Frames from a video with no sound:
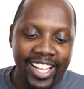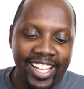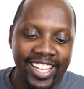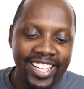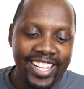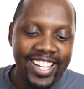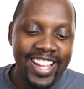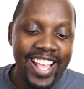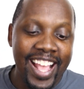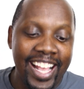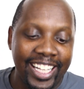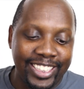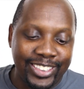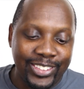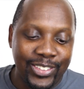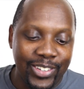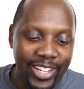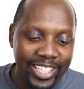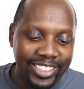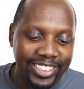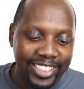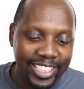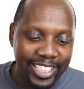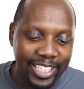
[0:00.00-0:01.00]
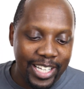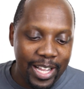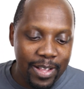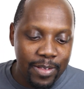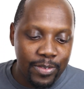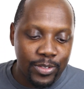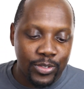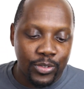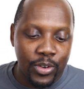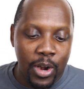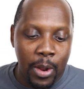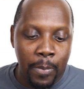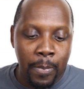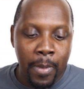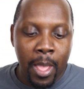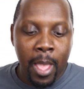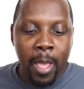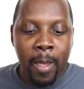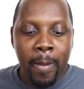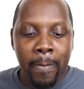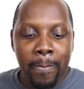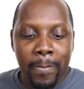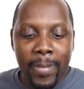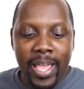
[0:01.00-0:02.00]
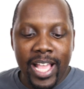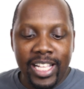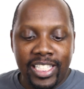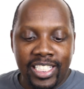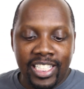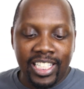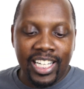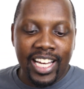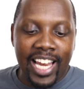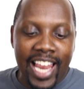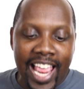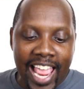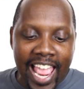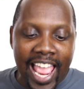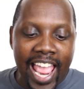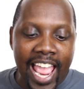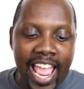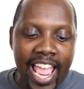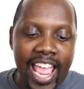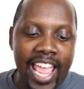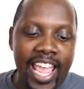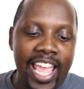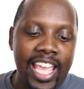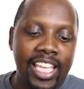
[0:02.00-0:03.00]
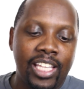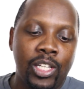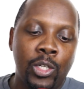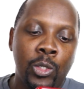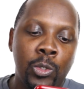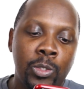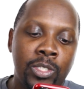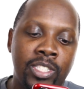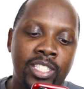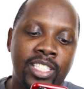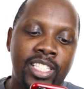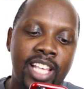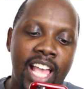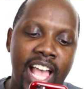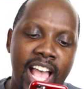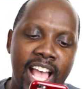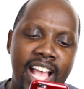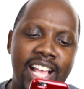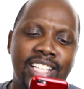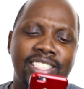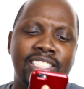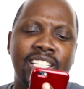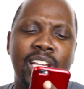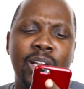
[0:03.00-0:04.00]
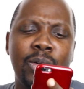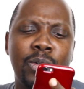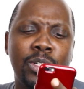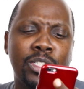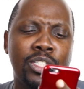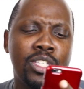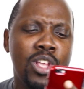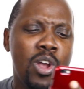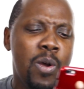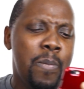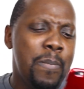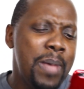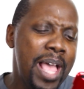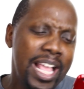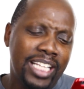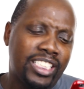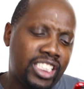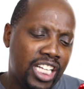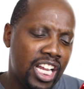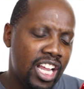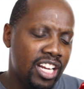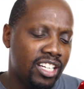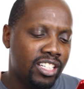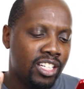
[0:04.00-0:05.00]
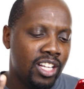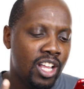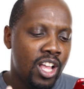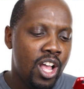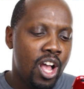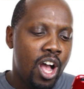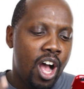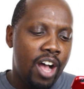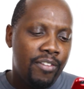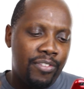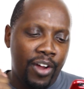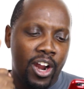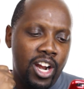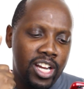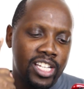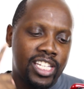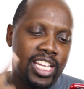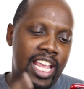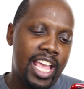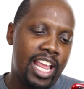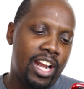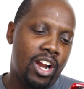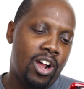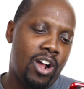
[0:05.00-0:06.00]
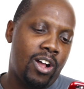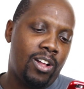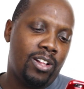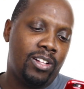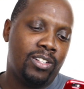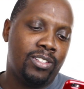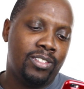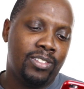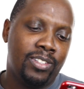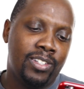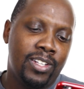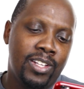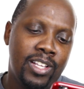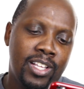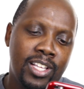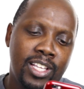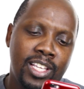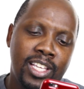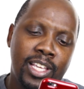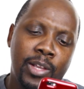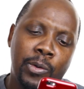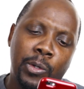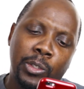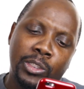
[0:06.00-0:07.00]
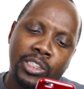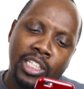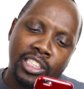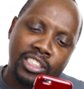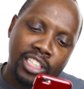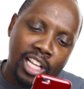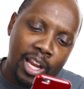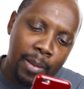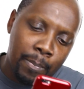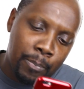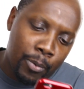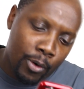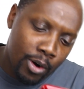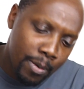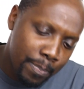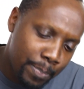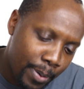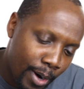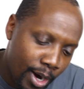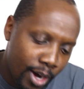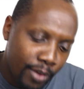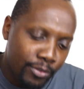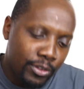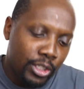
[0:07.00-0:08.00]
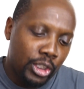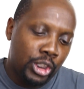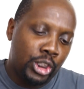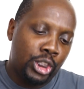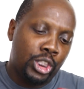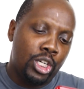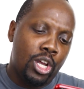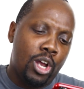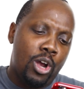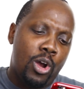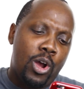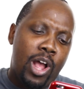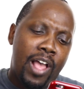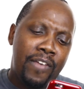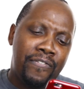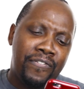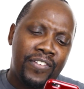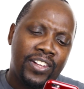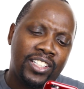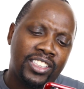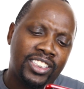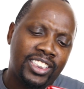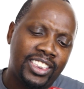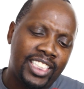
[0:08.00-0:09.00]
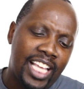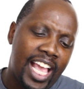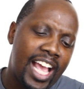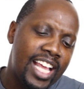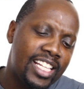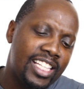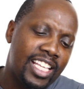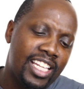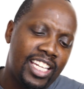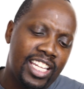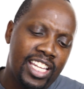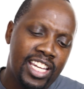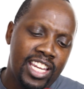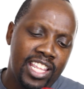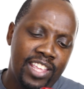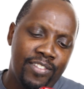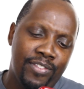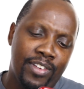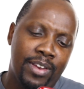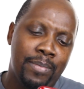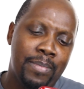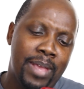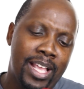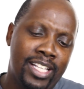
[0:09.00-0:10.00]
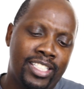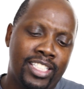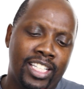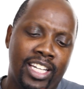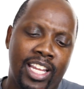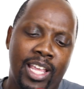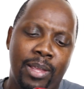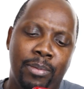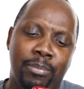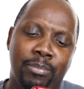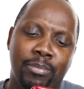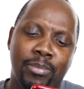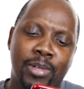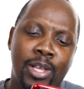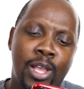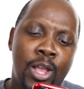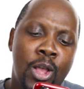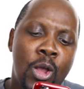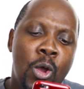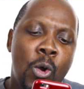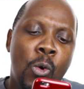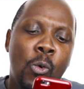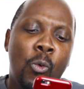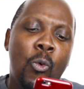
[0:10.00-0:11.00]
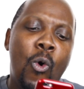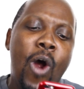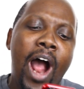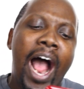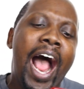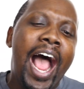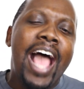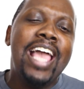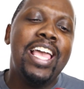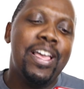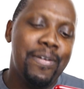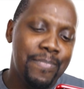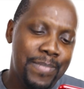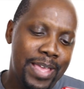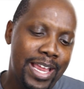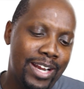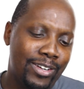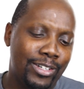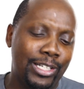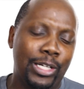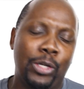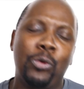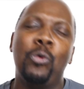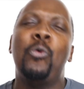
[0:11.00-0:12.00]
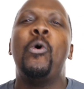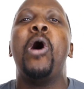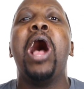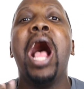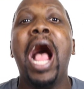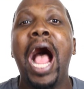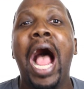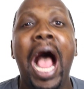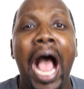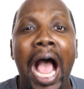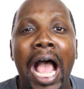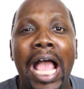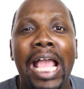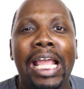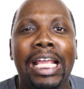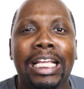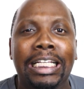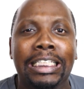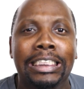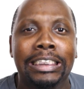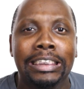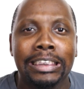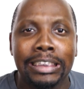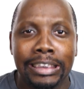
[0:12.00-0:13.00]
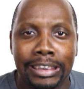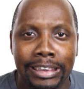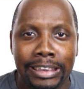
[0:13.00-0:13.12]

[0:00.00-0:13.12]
Next question comes from Mitch Lay, who says there was no mention of RJ at all. It was such an important part of the show. I felt sad they didn't even mention him. Why, Americ? Why?